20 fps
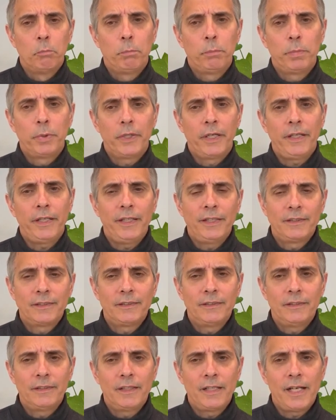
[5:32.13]
But it's
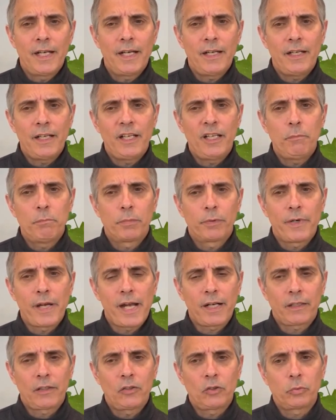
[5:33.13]
not a
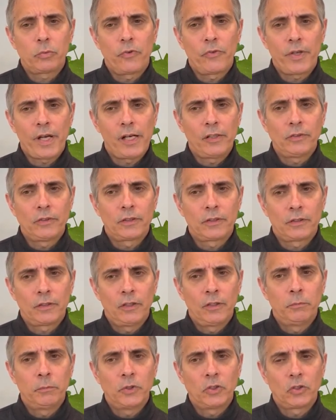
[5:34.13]
practice without
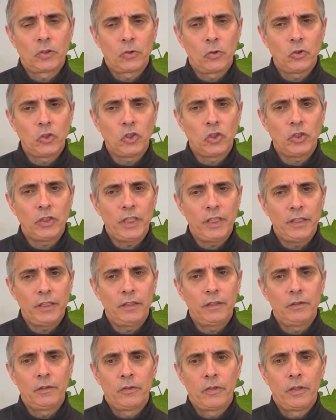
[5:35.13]
some
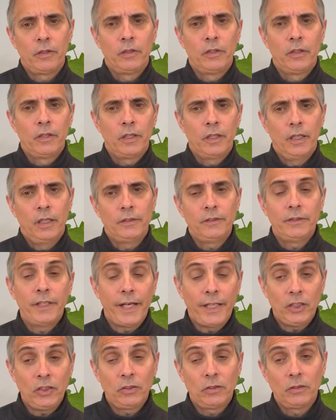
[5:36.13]
associated
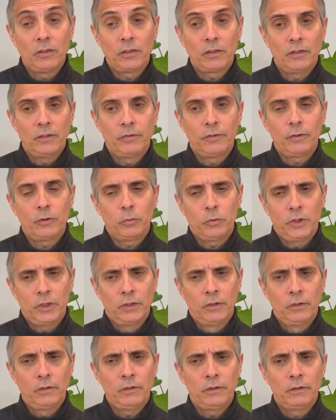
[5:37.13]
dangers, if you
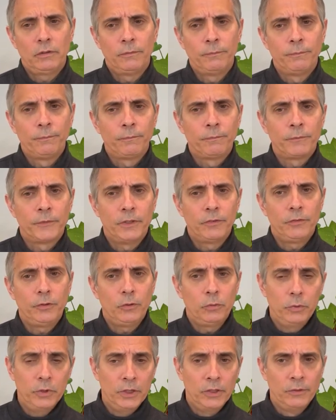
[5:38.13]

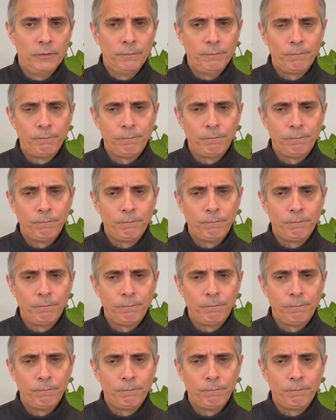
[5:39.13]
will.